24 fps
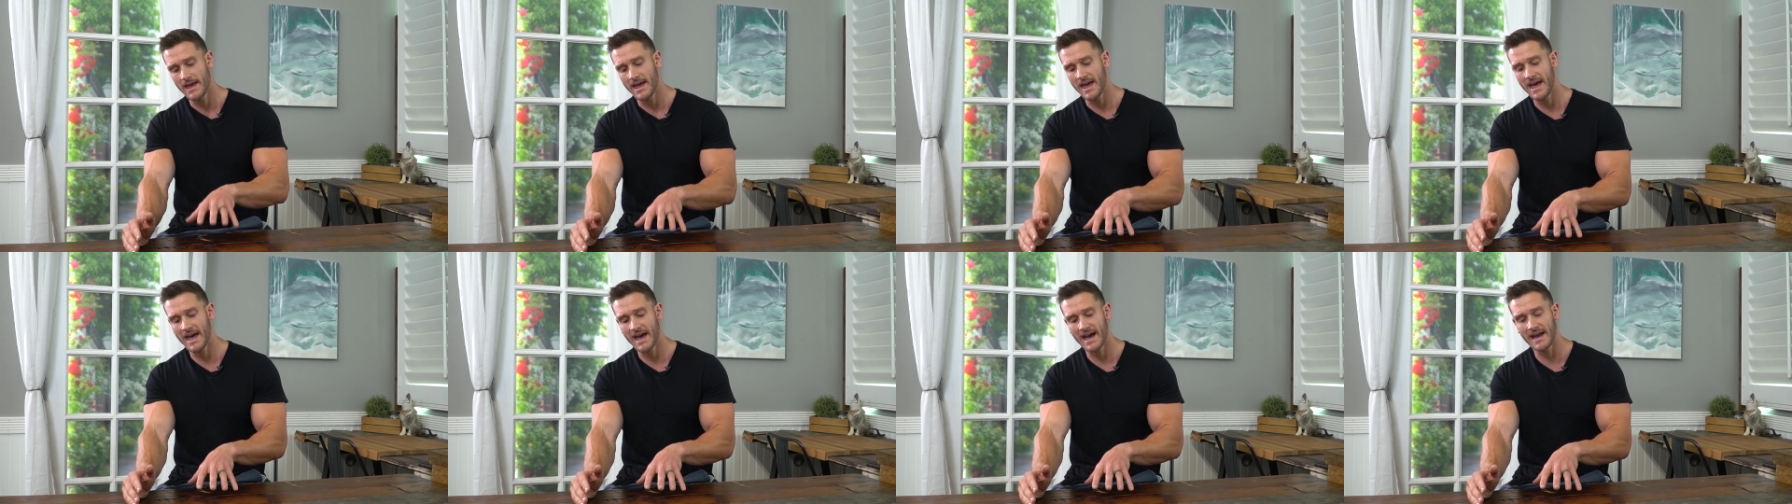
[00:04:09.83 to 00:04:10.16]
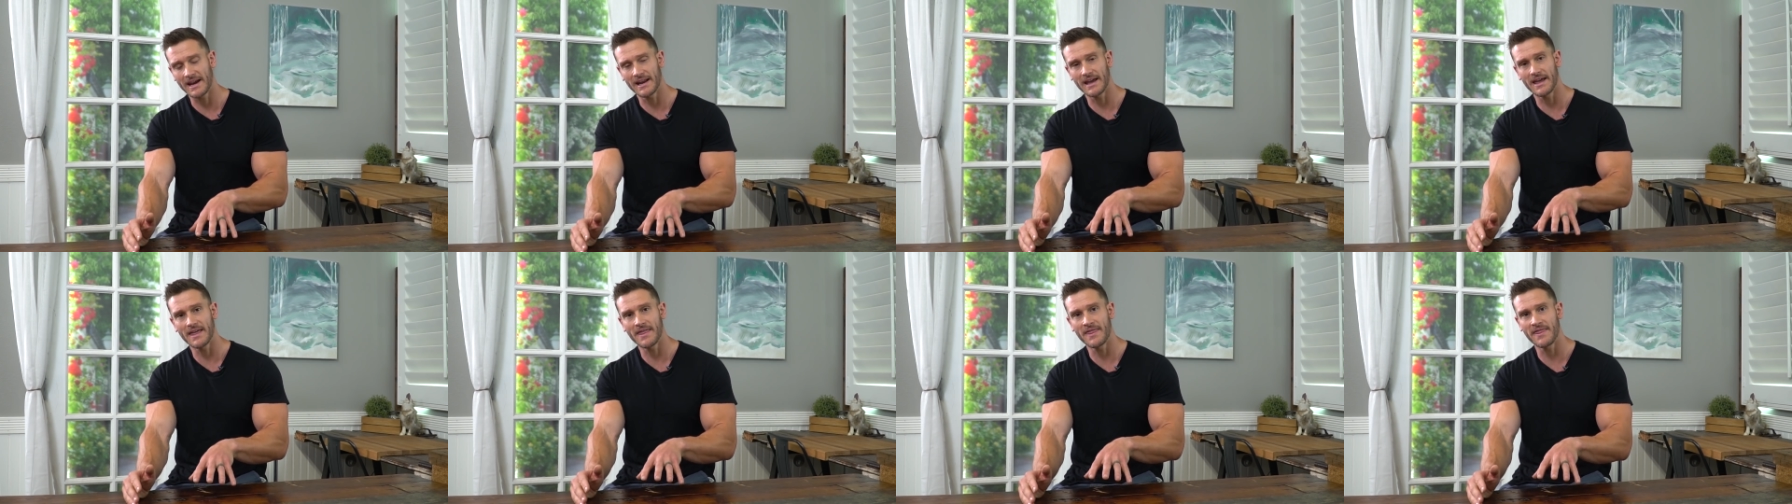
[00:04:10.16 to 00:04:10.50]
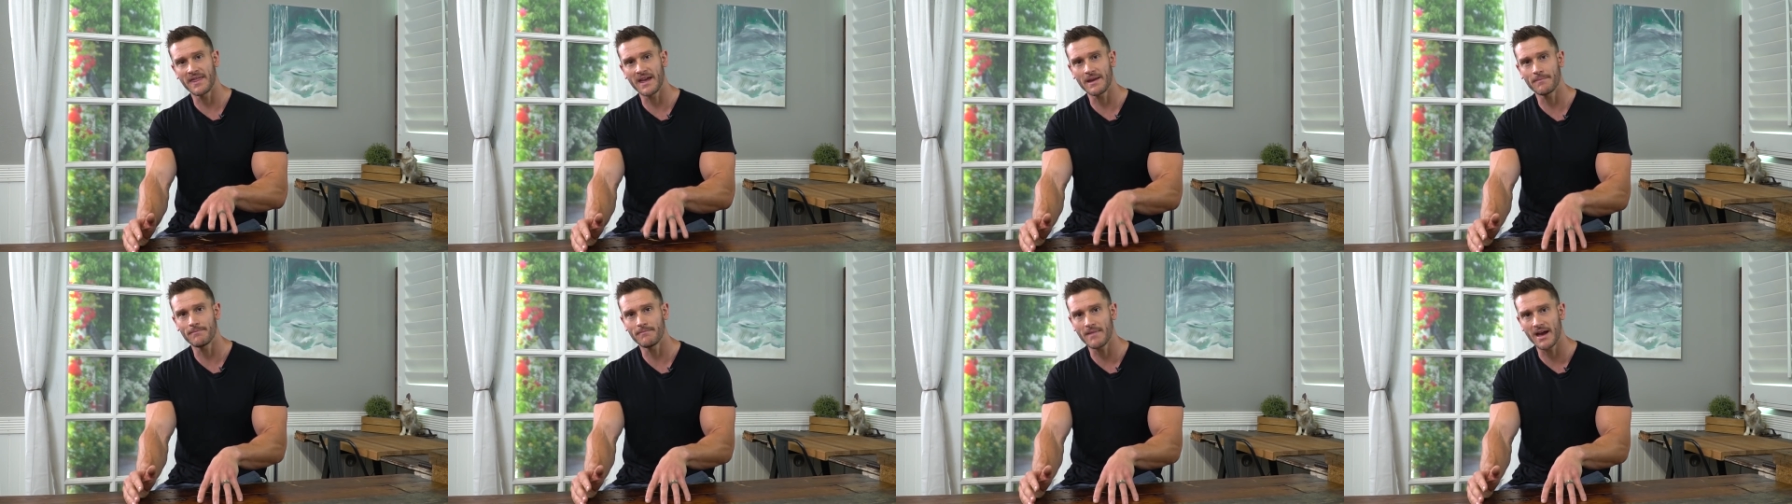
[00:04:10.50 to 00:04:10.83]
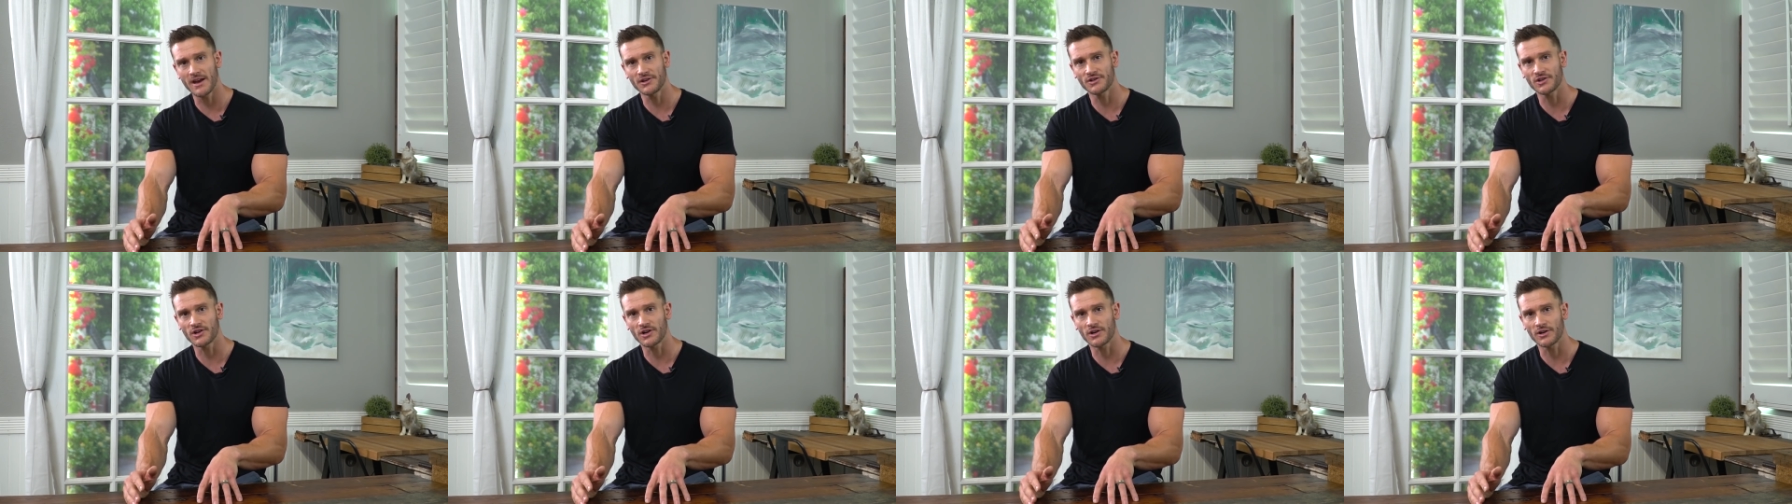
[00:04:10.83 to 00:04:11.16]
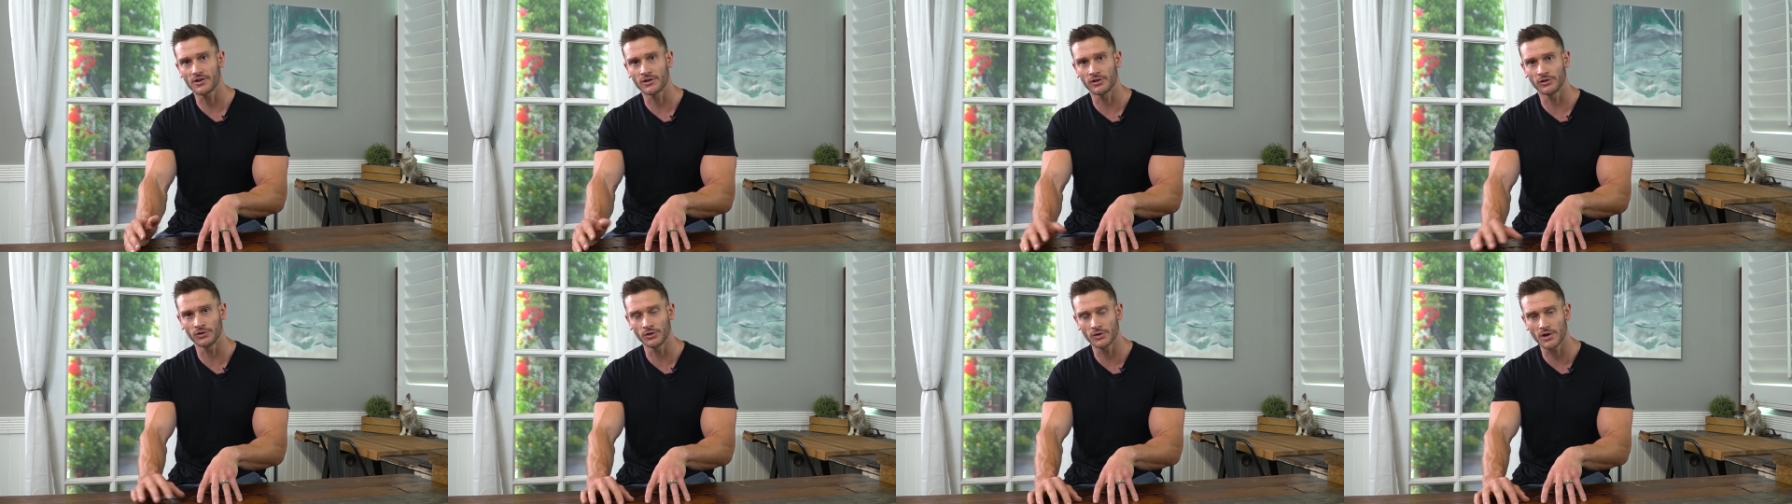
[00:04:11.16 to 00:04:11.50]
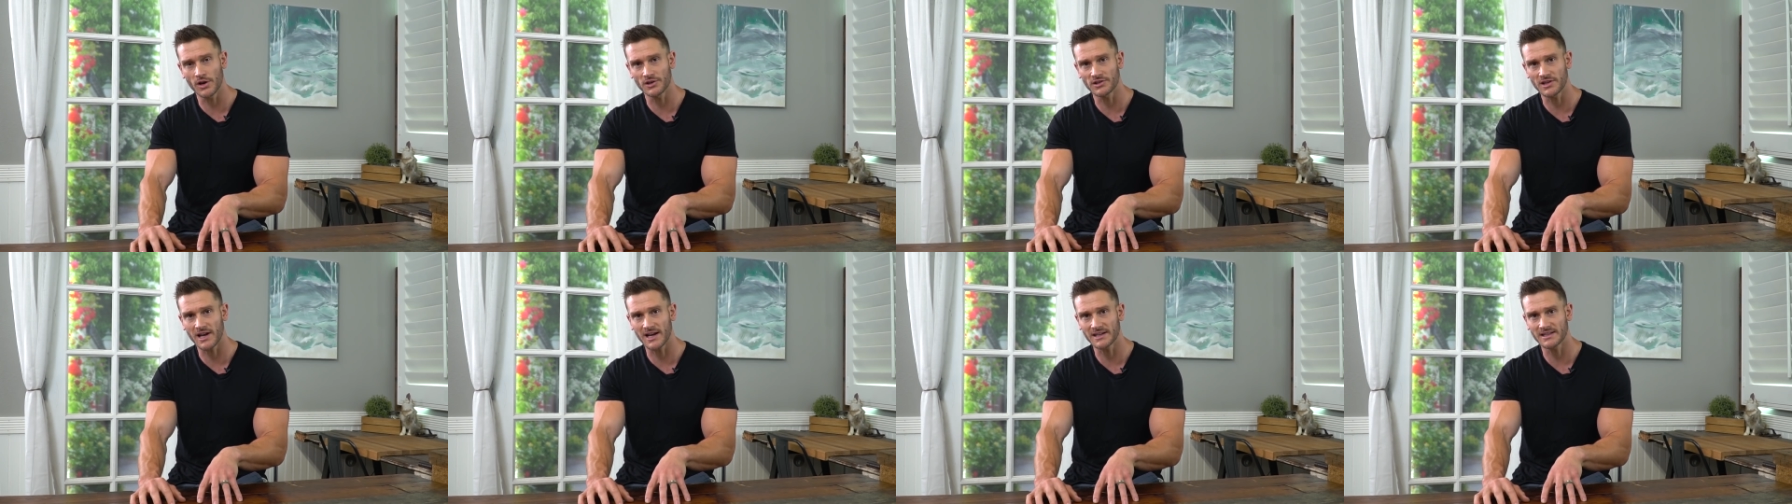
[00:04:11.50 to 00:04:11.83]
and they measured
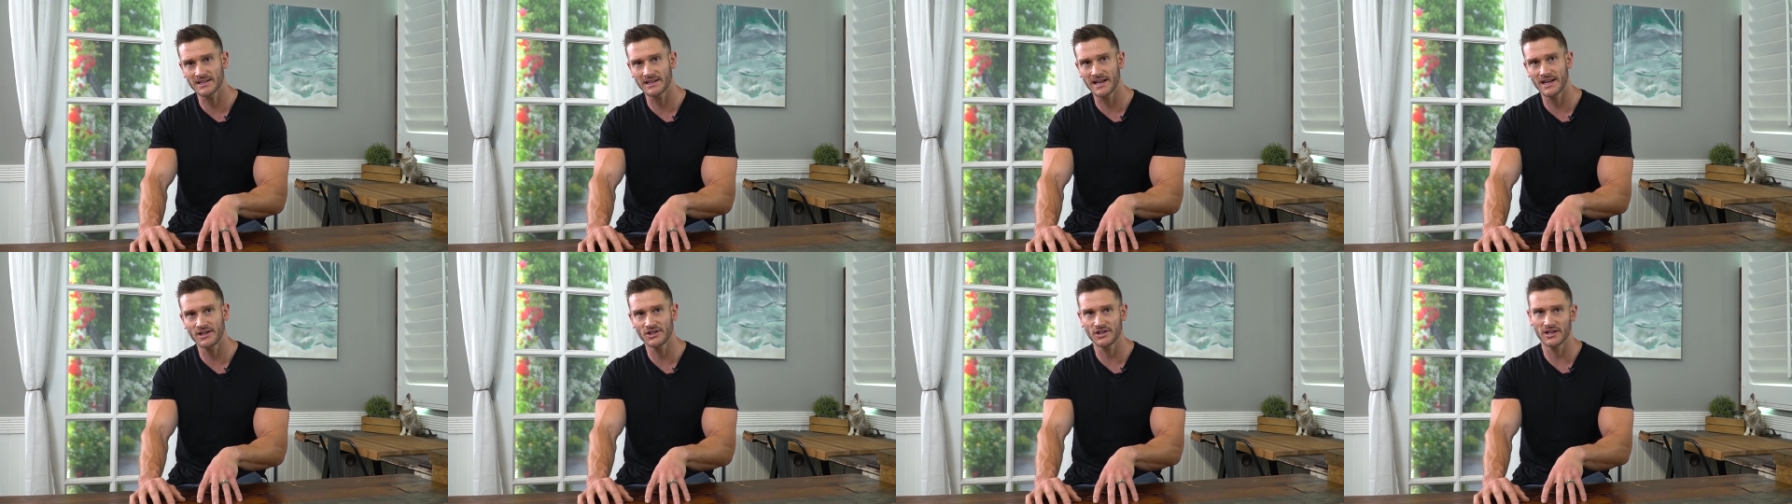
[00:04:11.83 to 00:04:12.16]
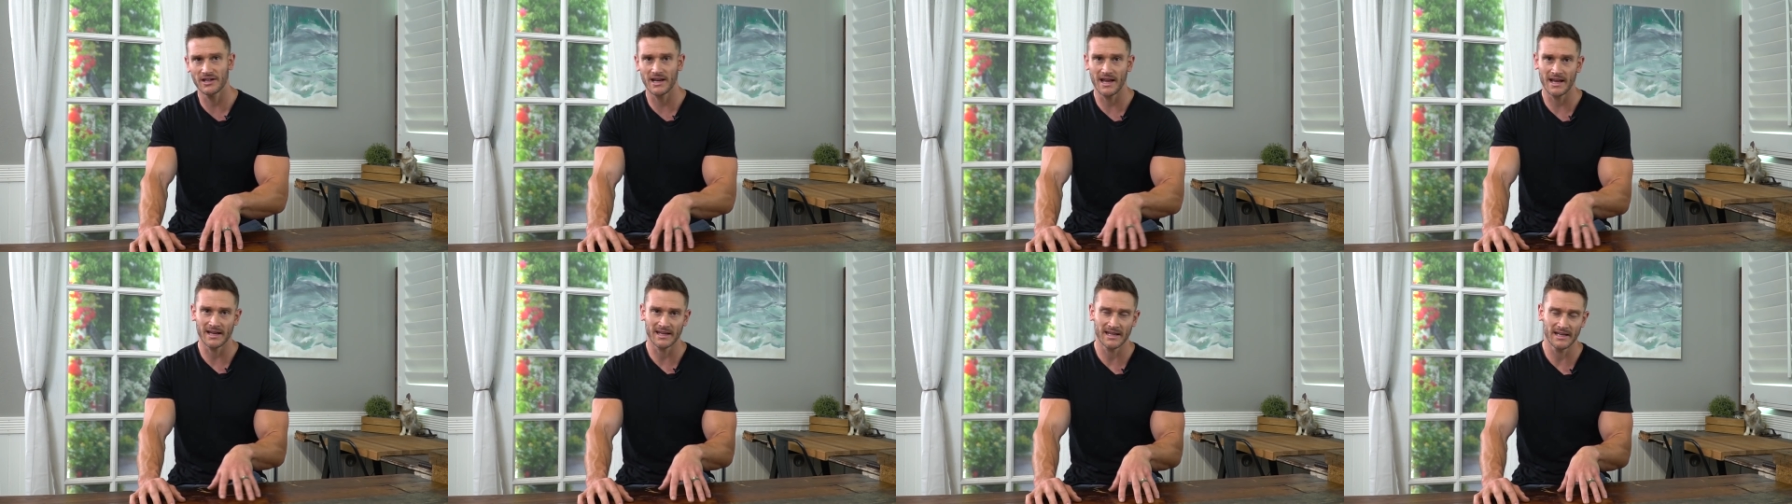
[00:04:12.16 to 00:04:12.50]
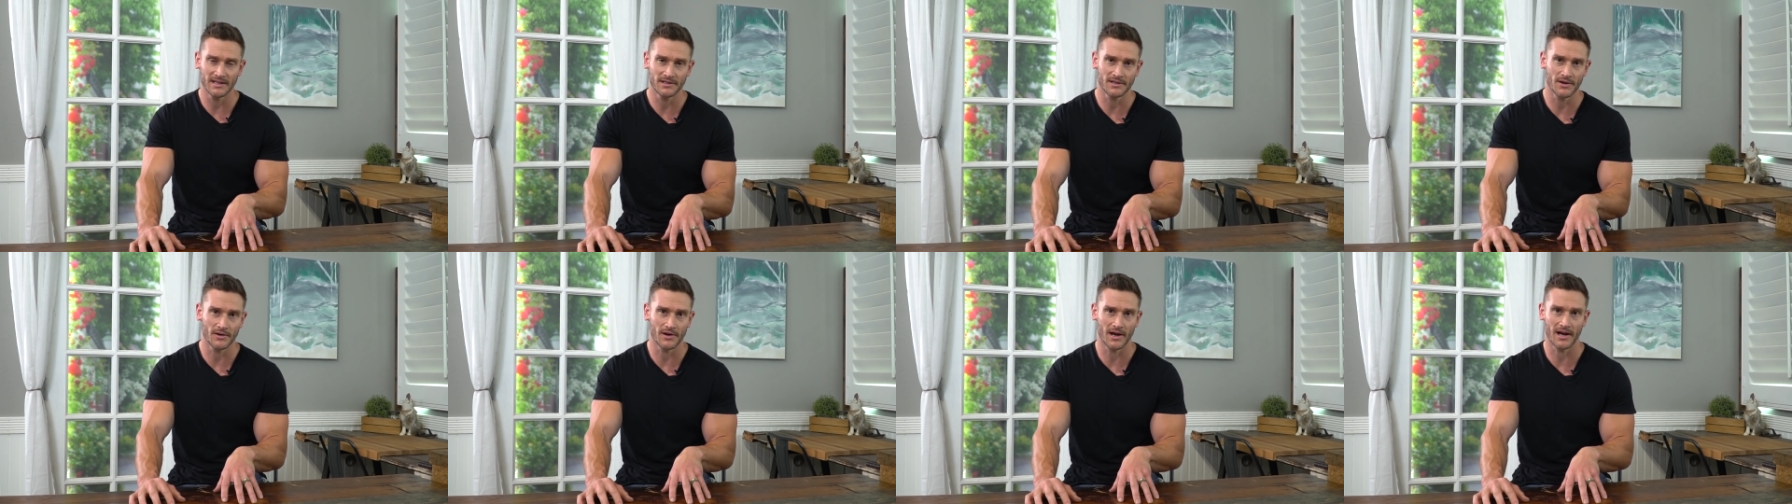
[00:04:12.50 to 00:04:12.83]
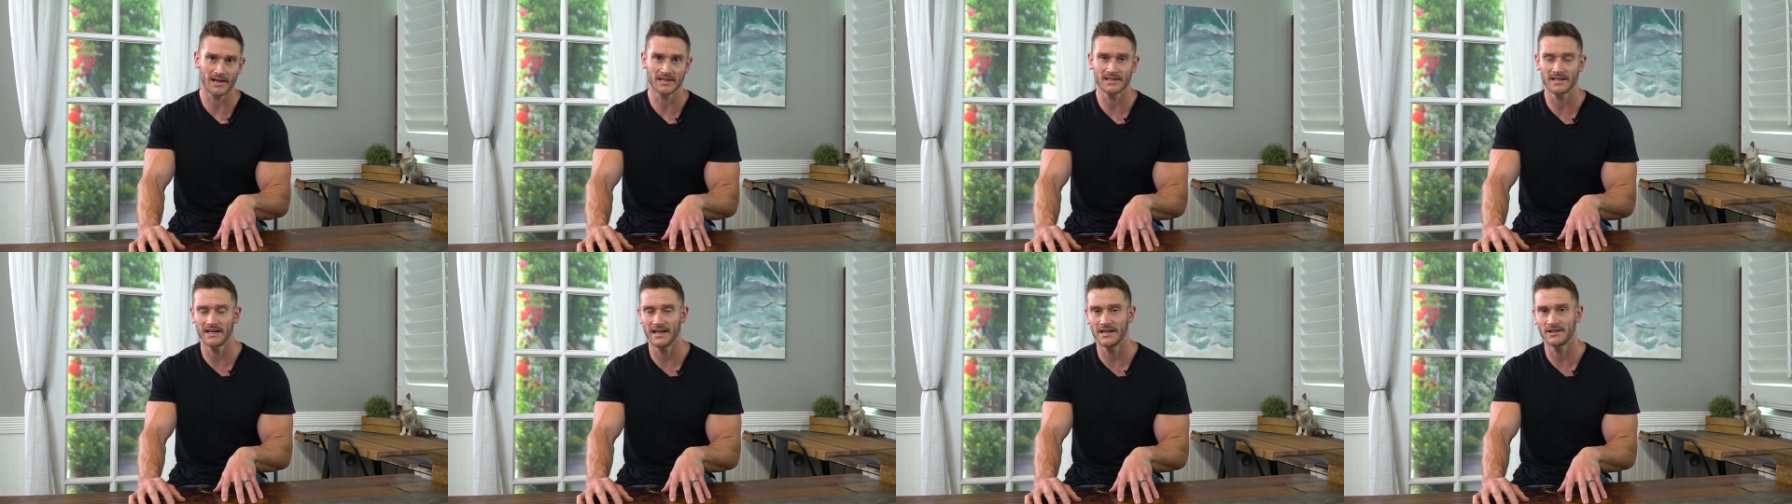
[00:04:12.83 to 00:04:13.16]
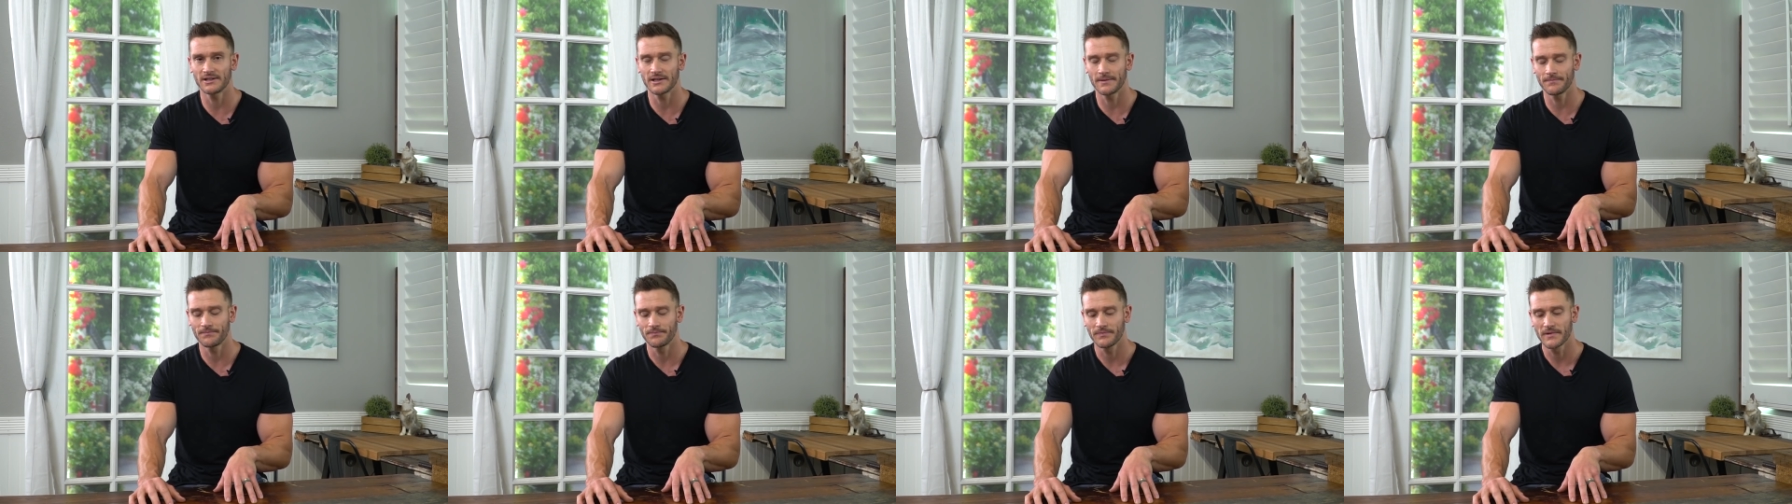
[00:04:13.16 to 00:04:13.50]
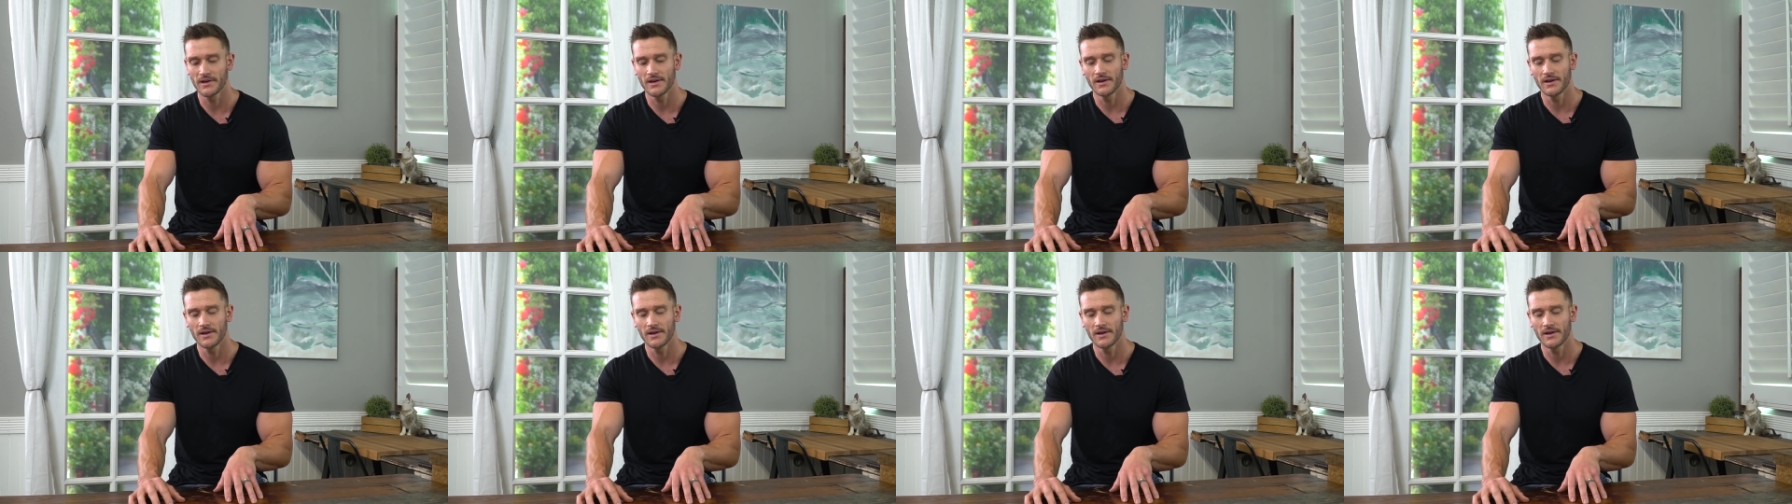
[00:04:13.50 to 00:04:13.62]
glucose oxidation and ketone oxidation.